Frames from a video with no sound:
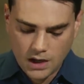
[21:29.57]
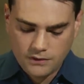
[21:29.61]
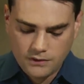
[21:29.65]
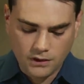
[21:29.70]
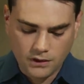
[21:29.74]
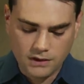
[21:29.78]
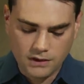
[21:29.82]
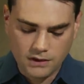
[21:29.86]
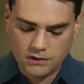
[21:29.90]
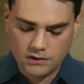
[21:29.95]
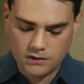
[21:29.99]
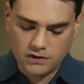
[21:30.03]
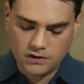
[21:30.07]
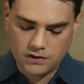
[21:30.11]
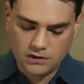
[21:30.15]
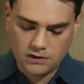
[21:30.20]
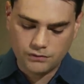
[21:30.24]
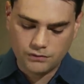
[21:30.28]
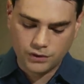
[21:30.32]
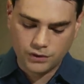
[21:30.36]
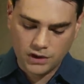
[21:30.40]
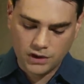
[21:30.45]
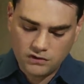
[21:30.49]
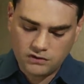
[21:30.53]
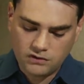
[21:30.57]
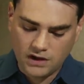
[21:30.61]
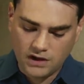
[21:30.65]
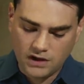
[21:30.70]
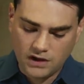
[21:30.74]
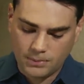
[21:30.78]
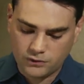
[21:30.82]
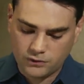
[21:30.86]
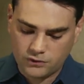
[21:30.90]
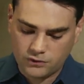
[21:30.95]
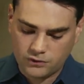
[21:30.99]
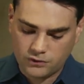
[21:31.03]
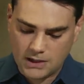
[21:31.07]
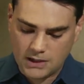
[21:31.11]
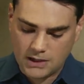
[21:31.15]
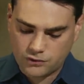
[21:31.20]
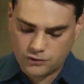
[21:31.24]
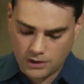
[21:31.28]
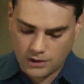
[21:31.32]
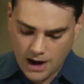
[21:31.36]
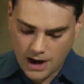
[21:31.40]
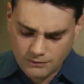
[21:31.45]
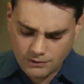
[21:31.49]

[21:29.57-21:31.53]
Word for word: They'll even send you free samples to make sure